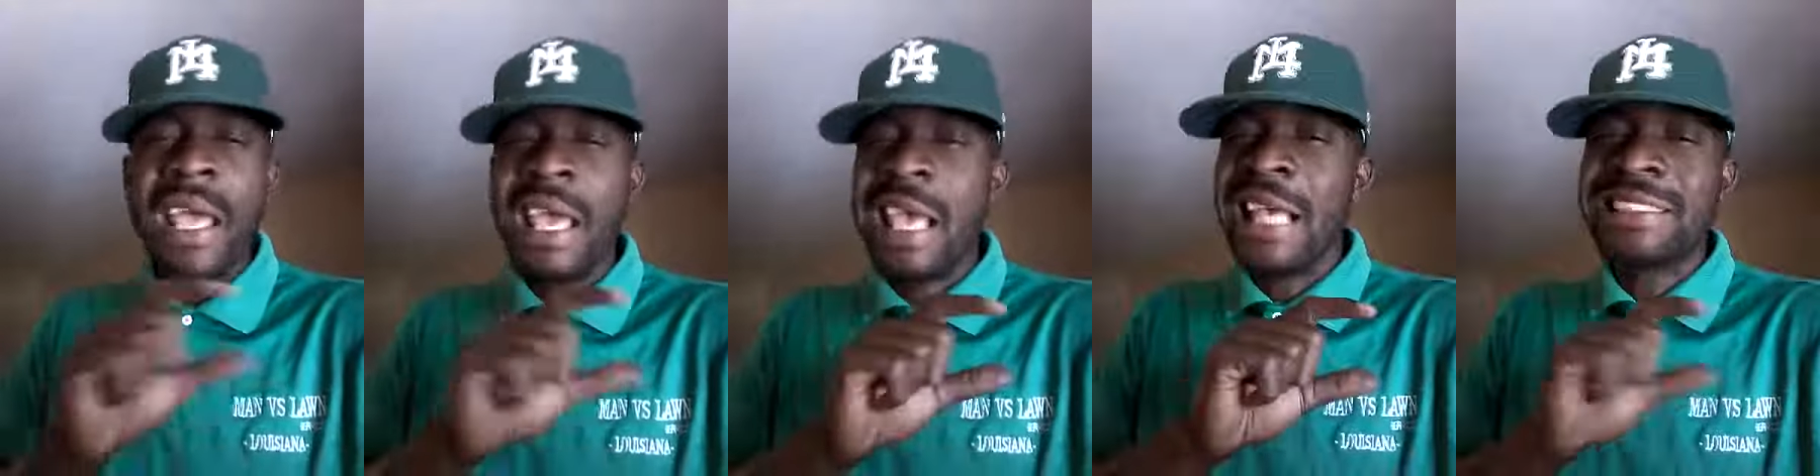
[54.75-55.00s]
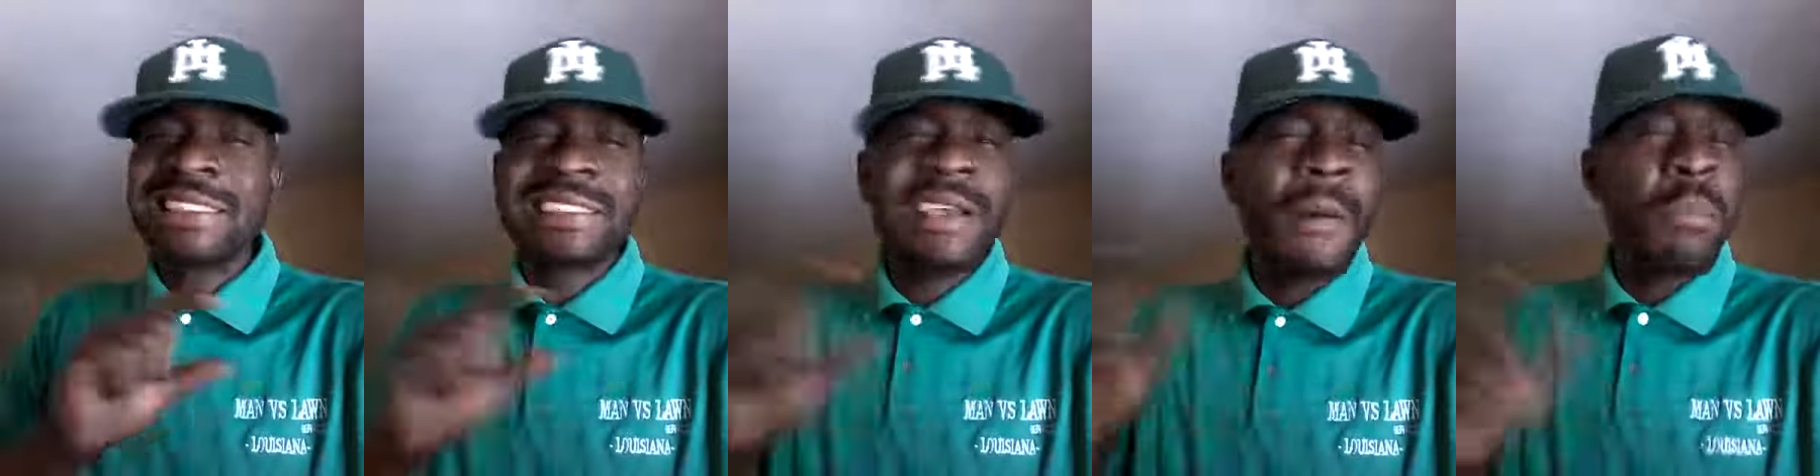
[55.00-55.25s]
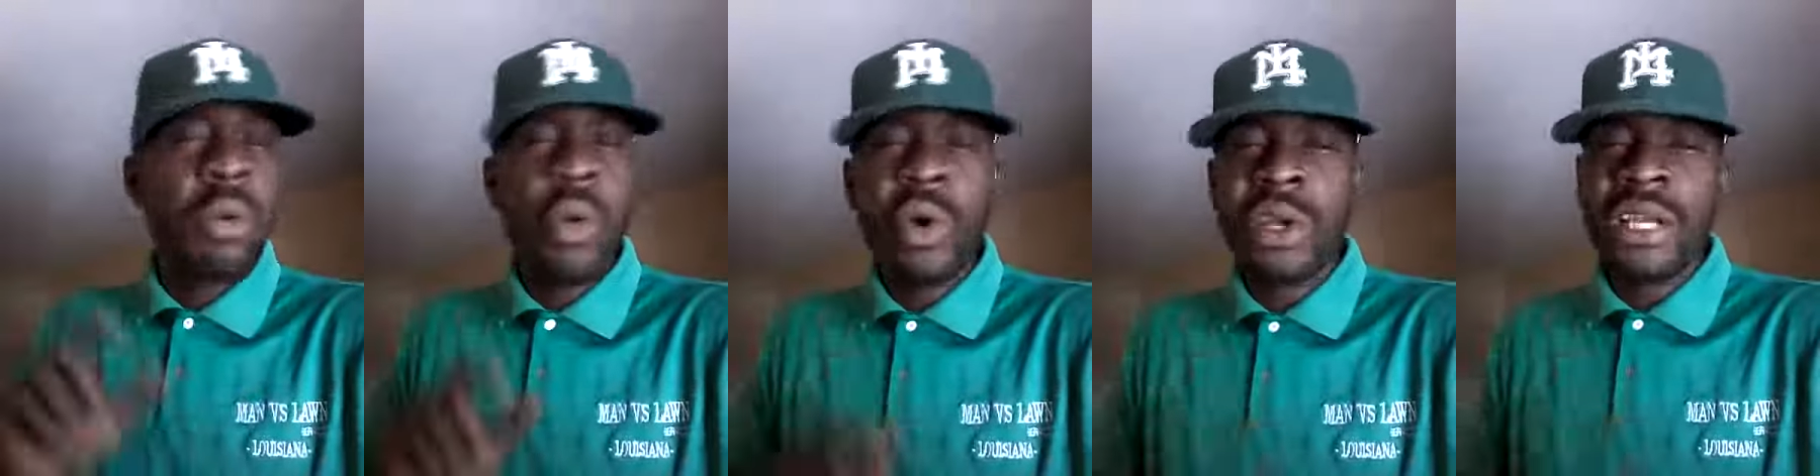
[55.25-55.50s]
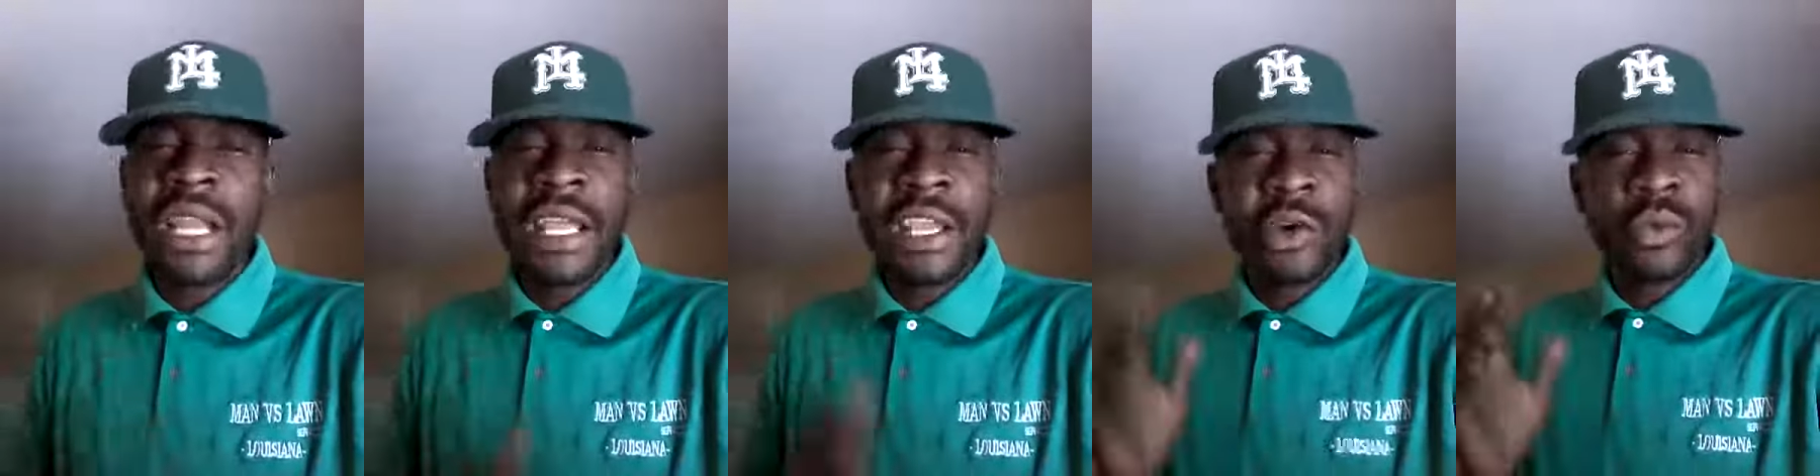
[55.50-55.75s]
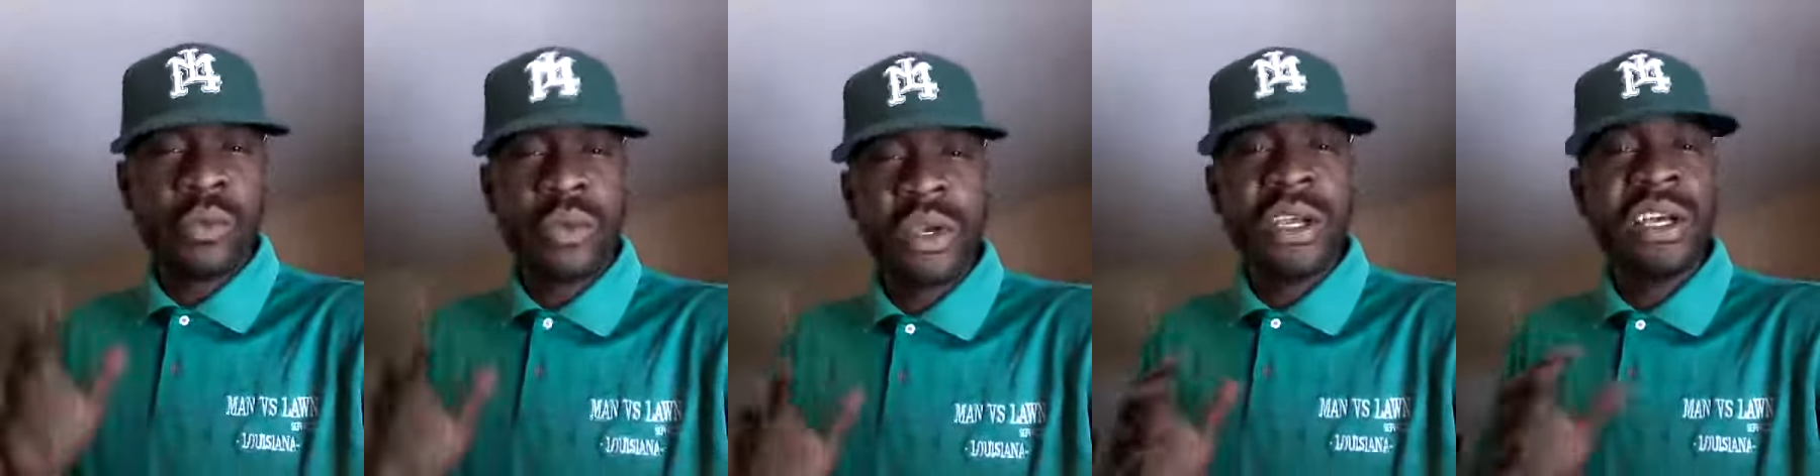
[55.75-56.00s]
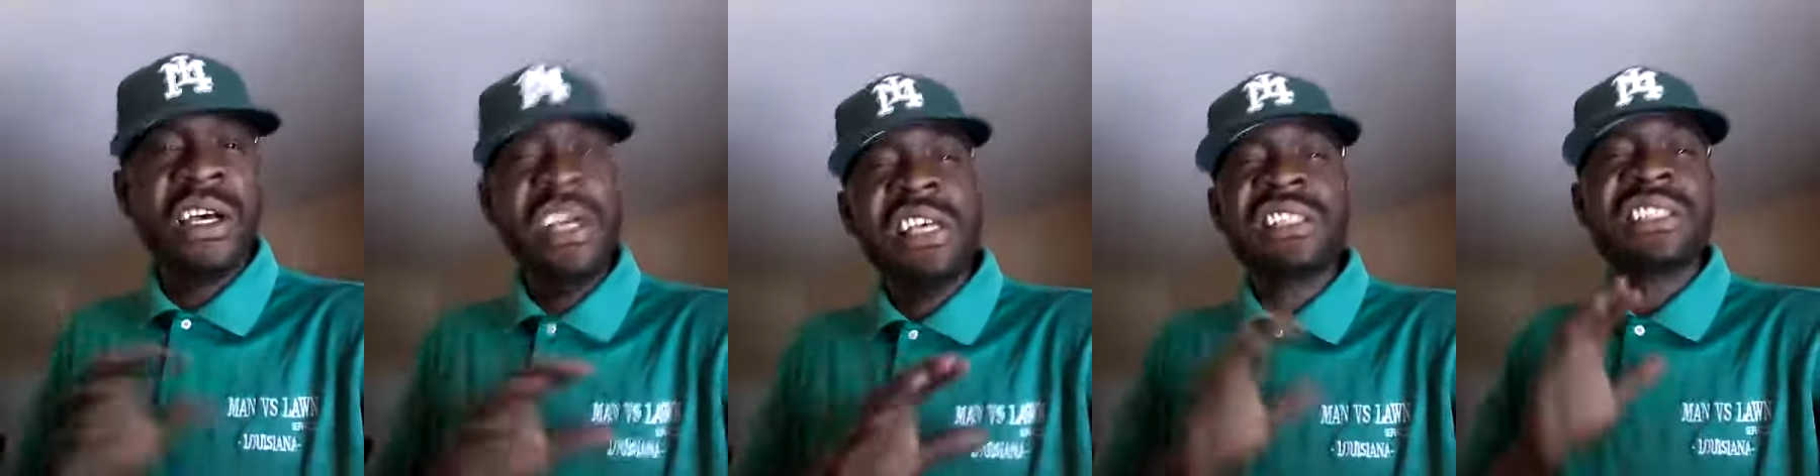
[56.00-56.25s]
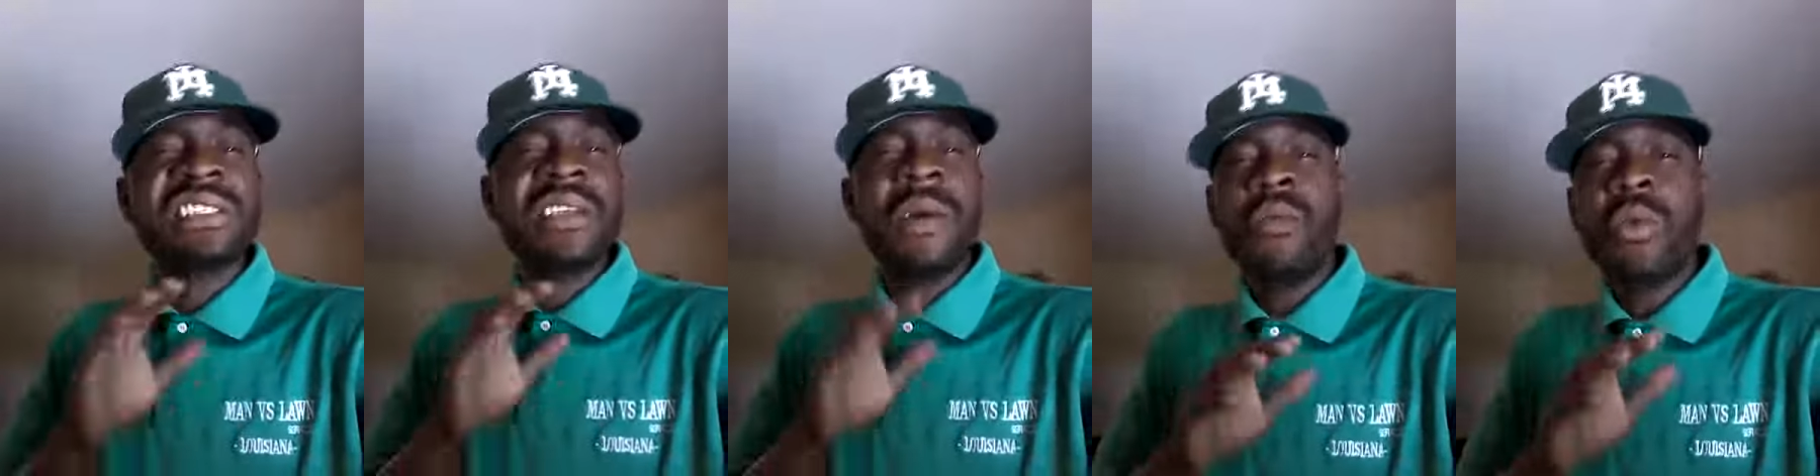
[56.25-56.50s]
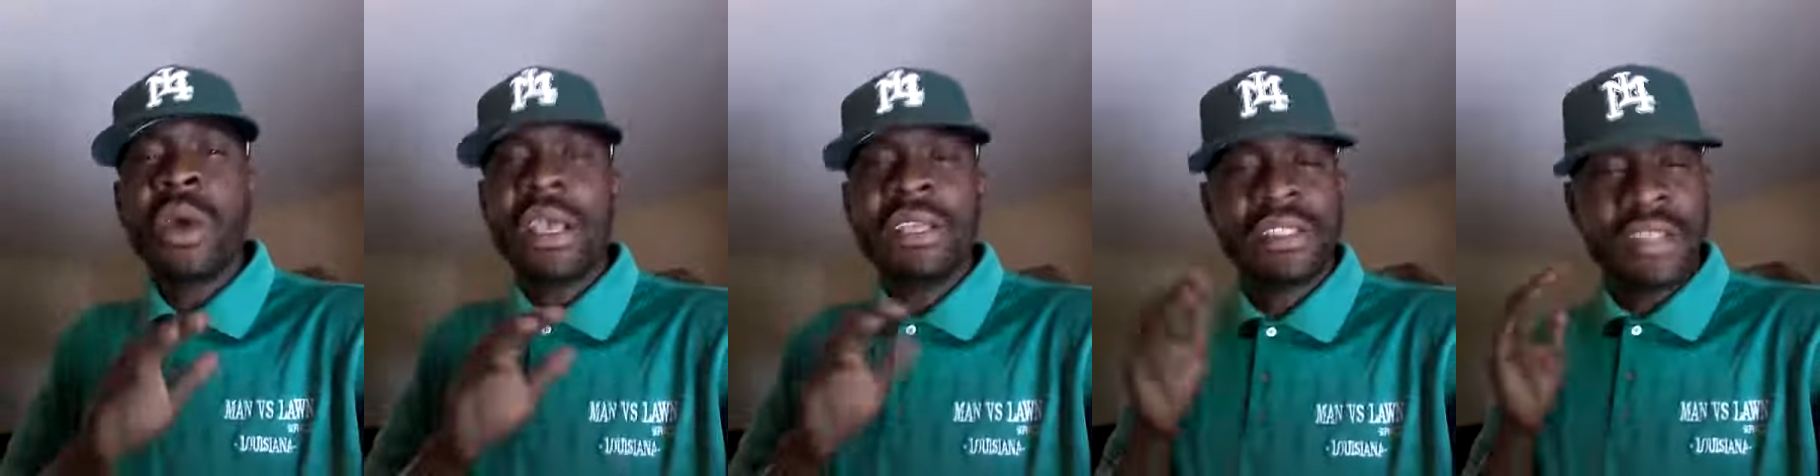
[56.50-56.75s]
at some point in their career,
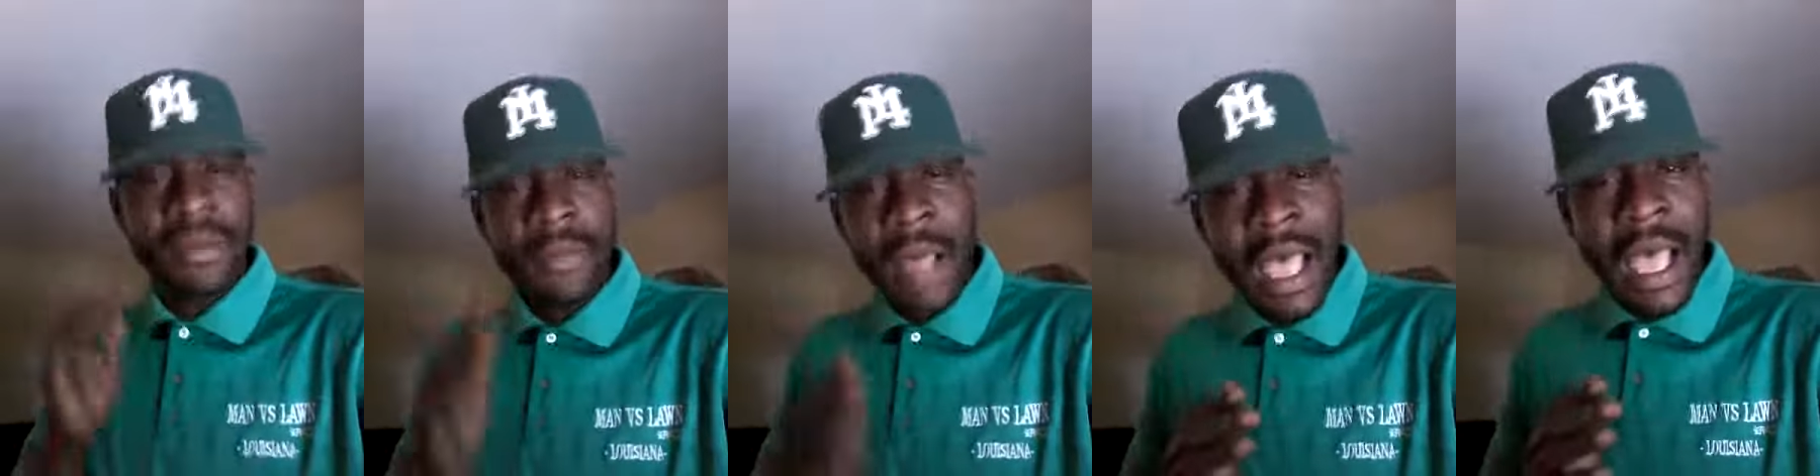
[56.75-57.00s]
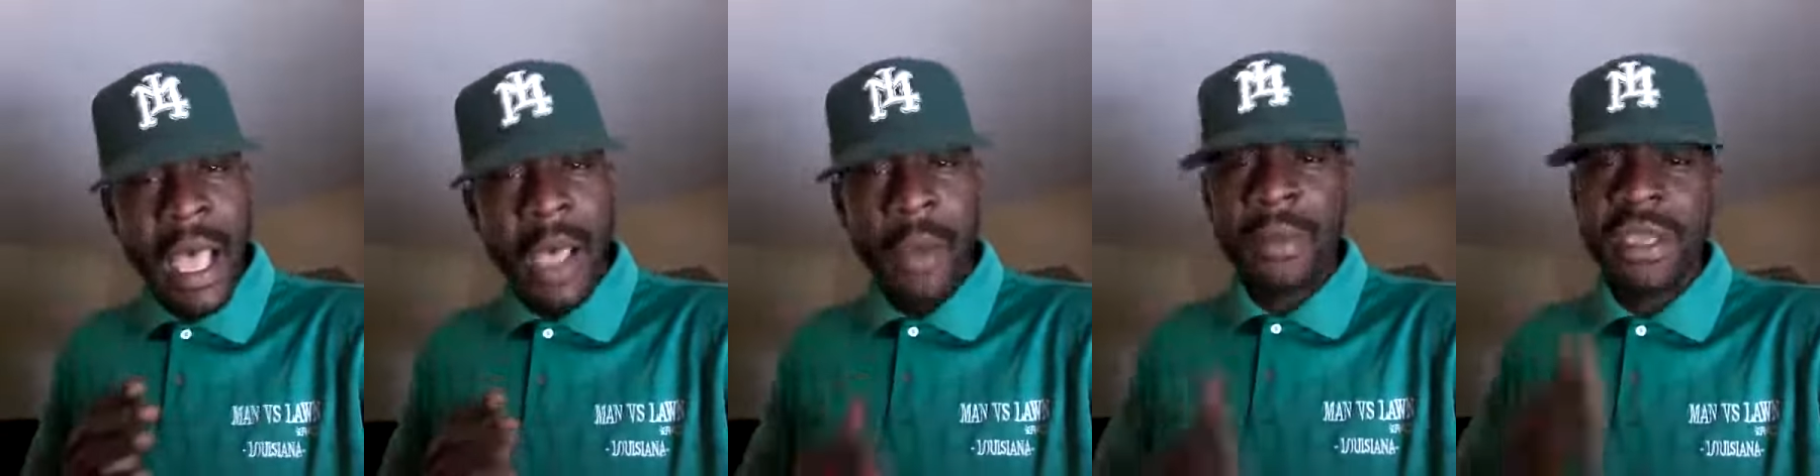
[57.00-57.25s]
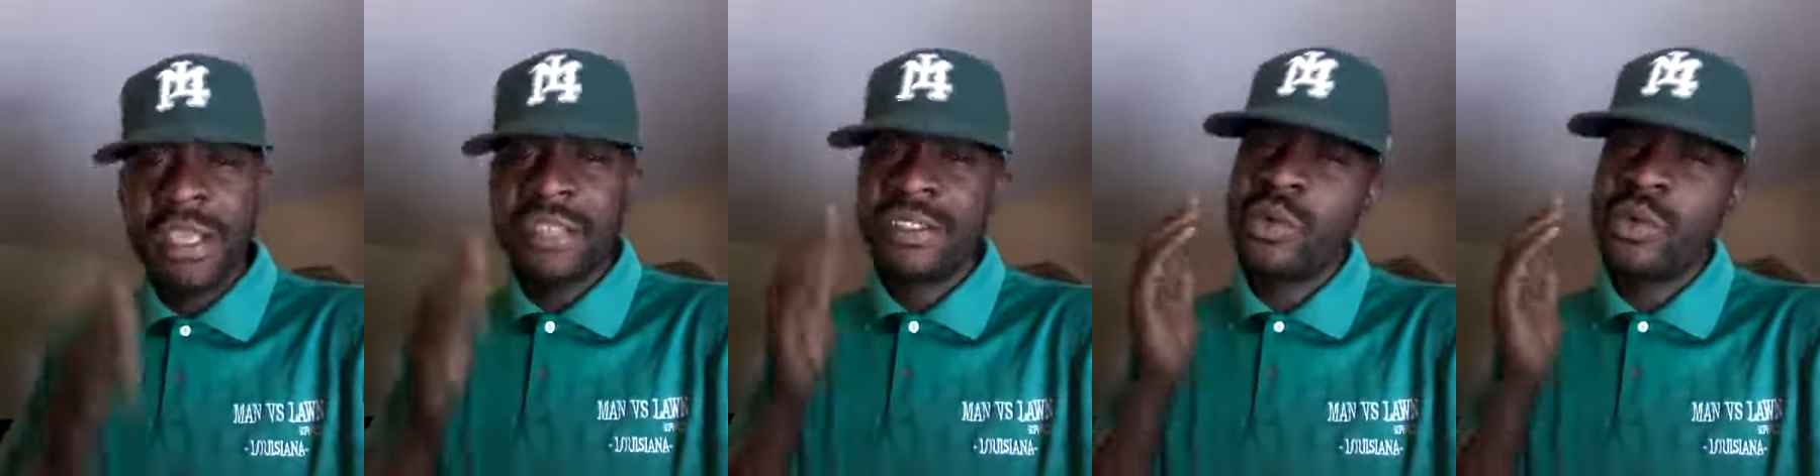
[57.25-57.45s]
some way, somehow, man.